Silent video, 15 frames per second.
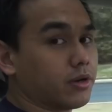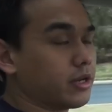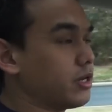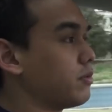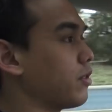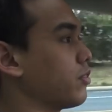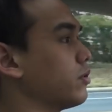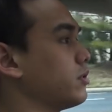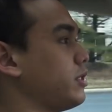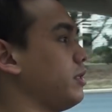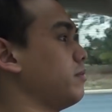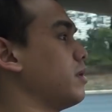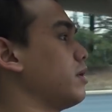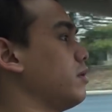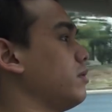you know, a
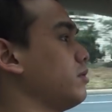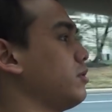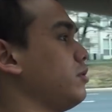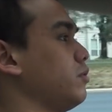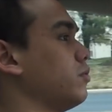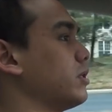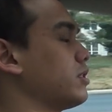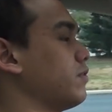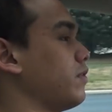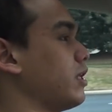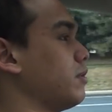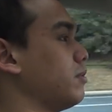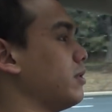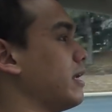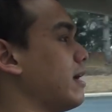13 model to what's
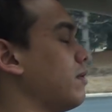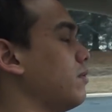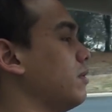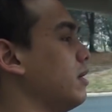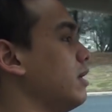available now.